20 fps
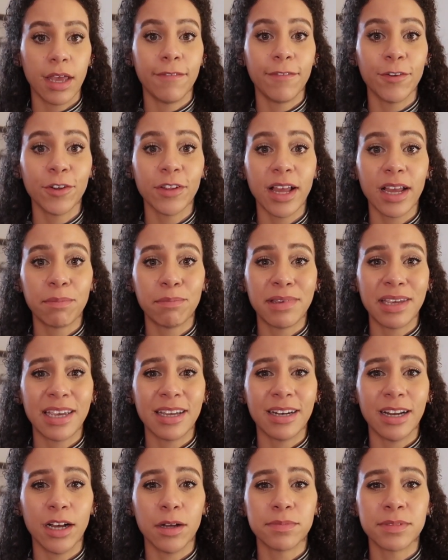If you're like me,
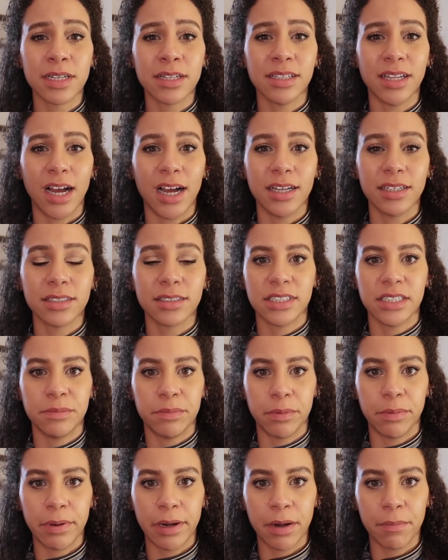it helps a lot to
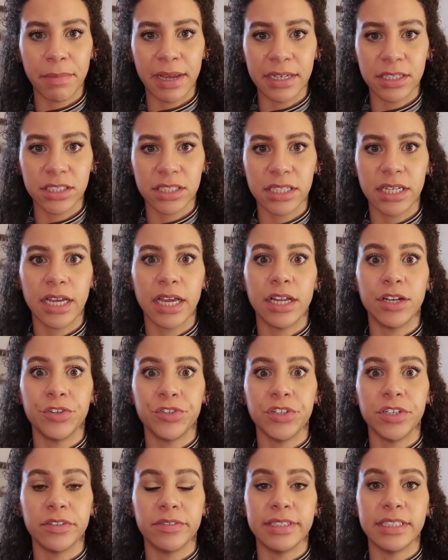prepare mentally and
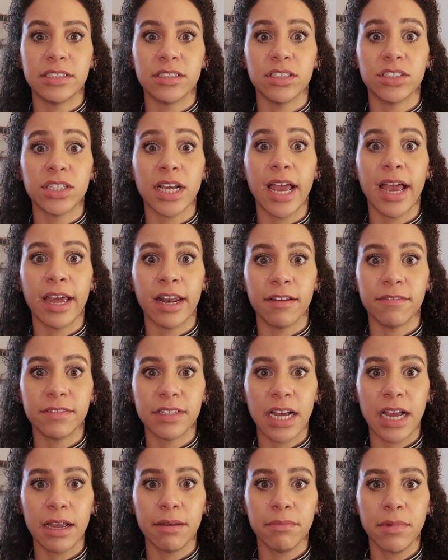do your research ahead of
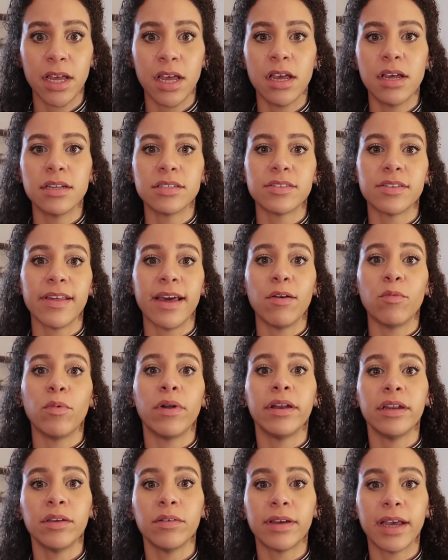time so that
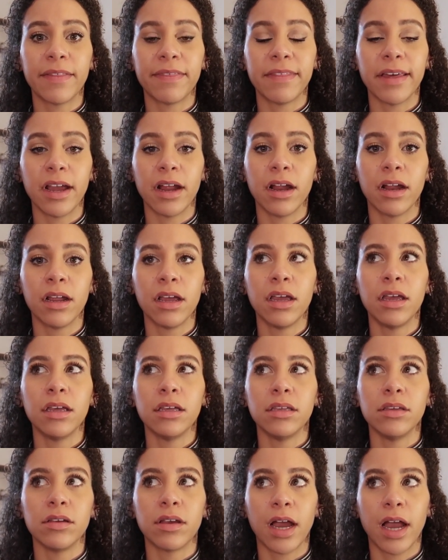when you get there,
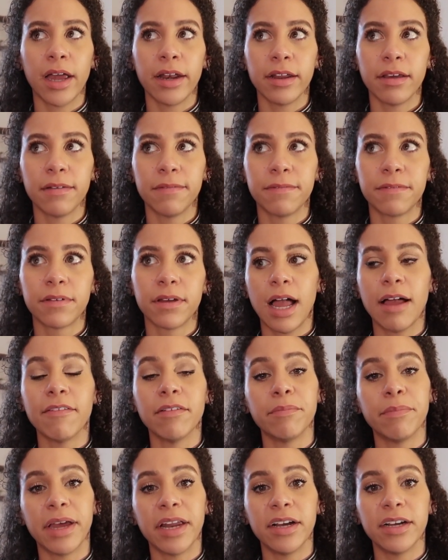you kind of have
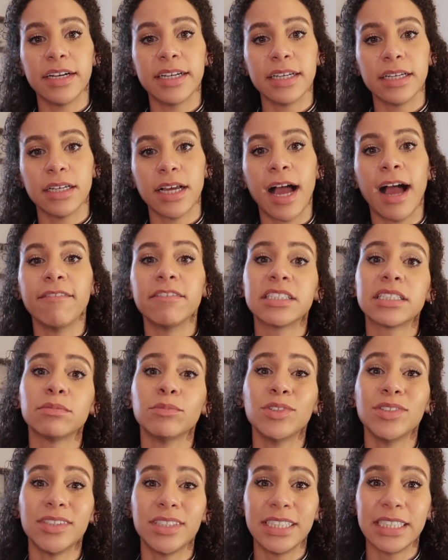a
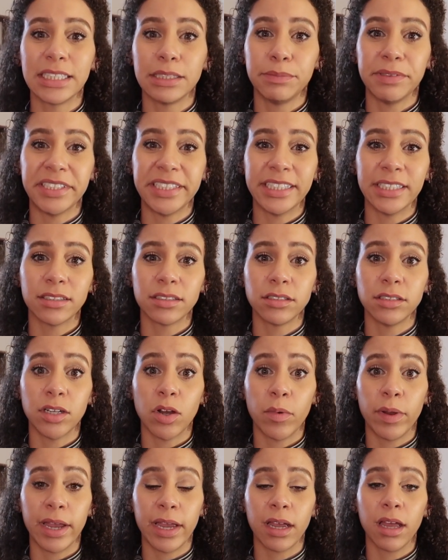smoother experience
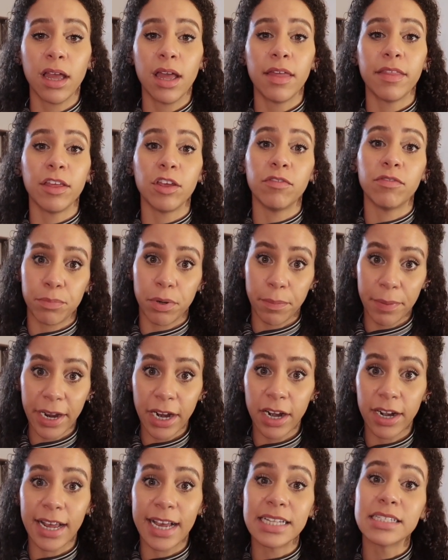knowing that you've
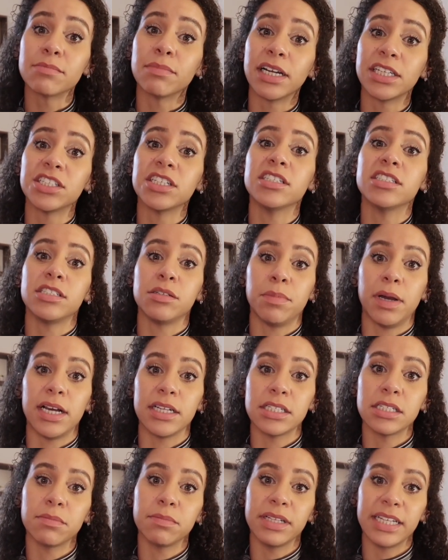prepared as much as you
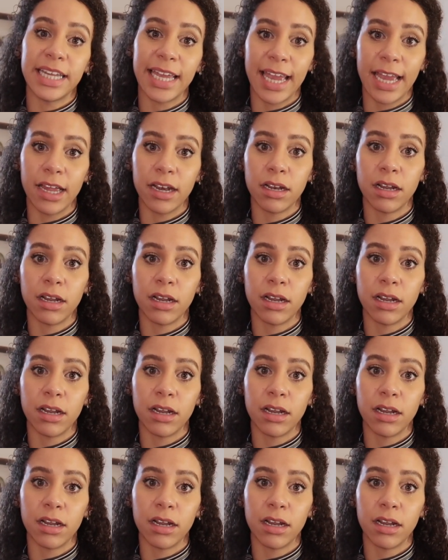possibly can.